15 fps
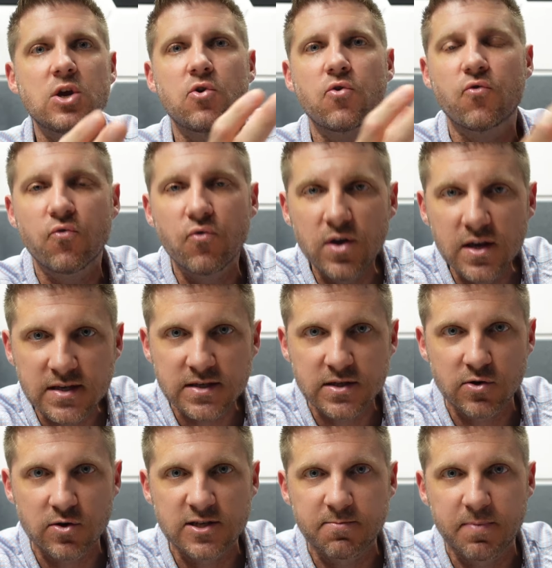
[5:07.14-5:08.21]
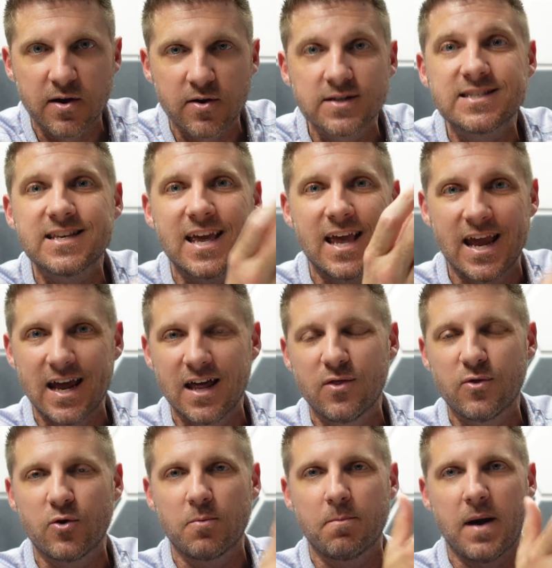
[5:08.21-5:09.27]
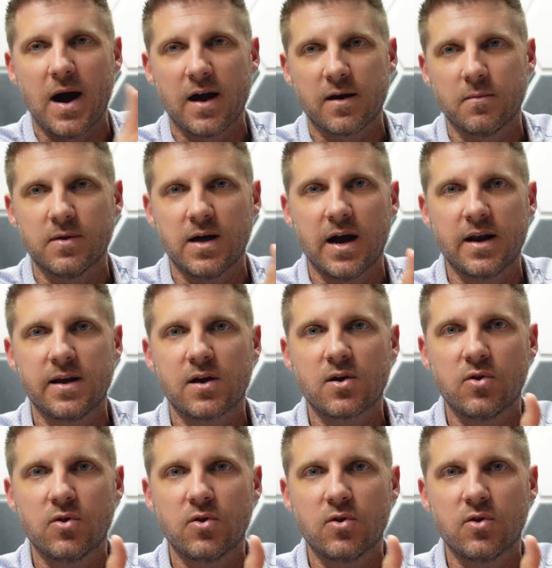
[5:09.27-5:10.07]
increase their experience and their bottom line at